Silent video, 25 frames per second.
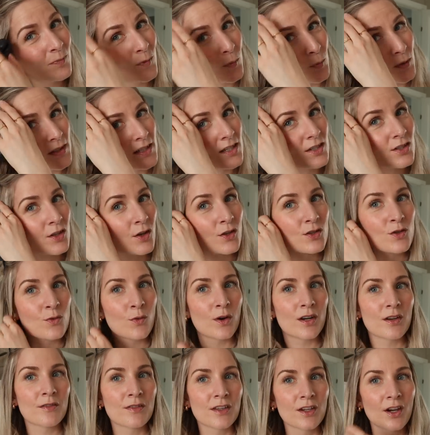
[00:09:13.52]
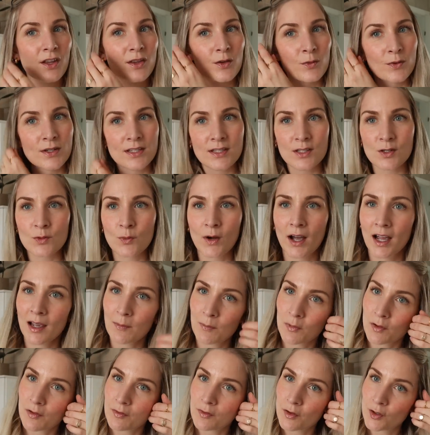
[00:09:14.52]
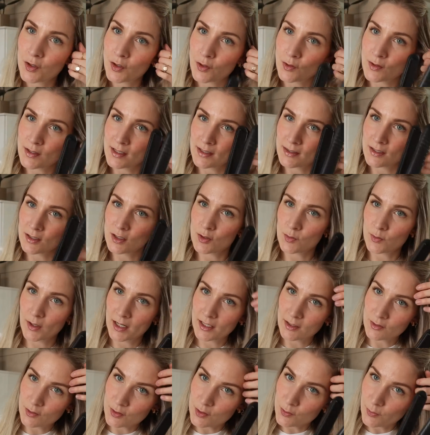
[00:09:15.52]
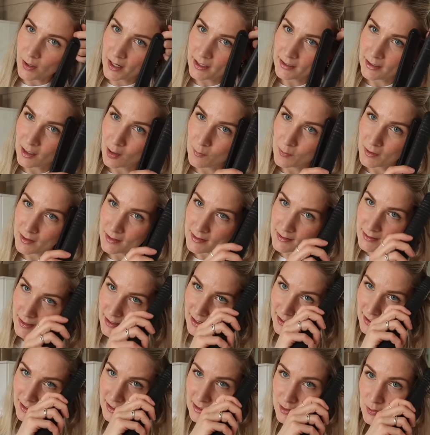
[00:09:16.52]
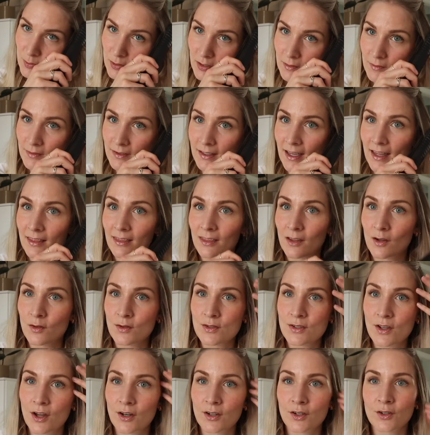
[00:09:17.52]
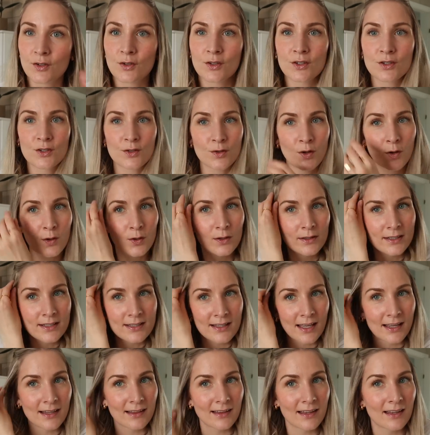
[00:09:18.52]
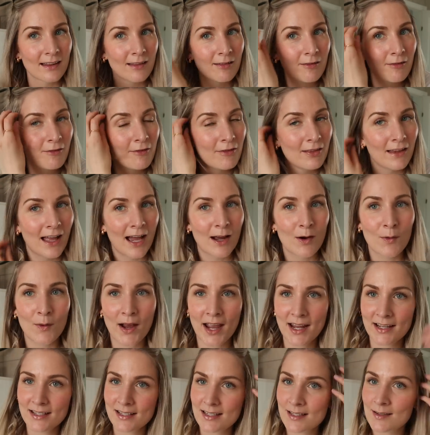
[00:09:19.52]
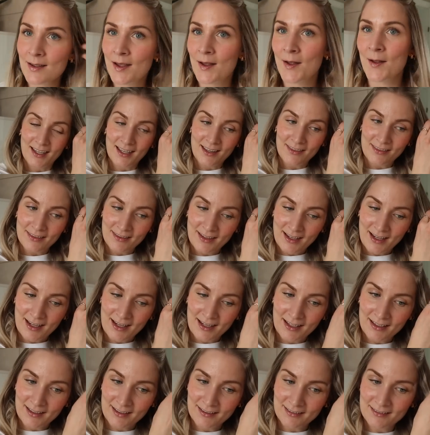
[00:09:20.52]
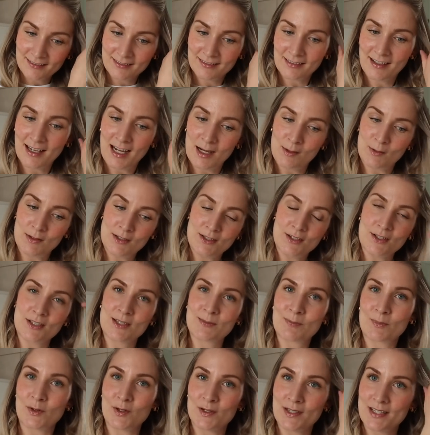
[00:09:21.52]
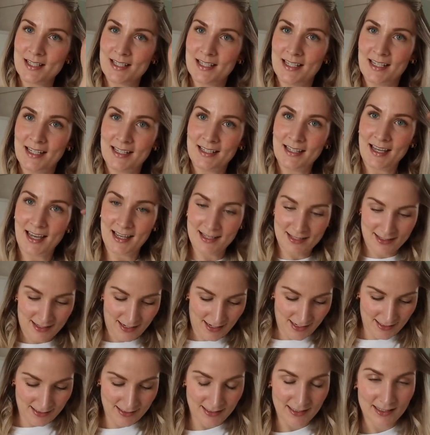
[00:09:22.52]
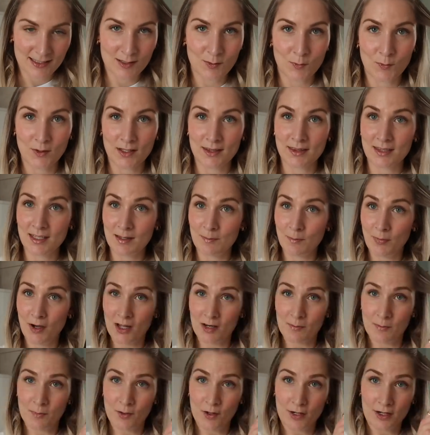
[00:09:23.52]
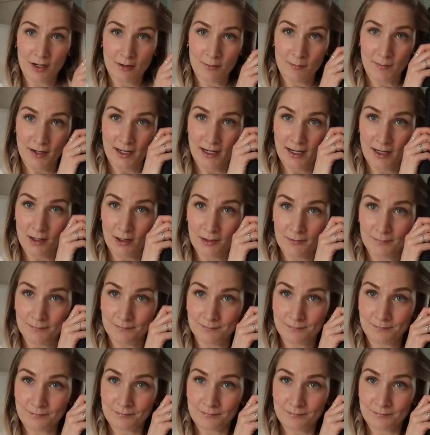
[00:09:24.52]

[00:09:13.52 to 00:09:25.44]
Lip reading: Which is also one of the other reasons why I prefer using the straighteners right now, because then I can sort of get those under control, these like little flyaways. And then I will just proceed as I did with the bottom part of my hair.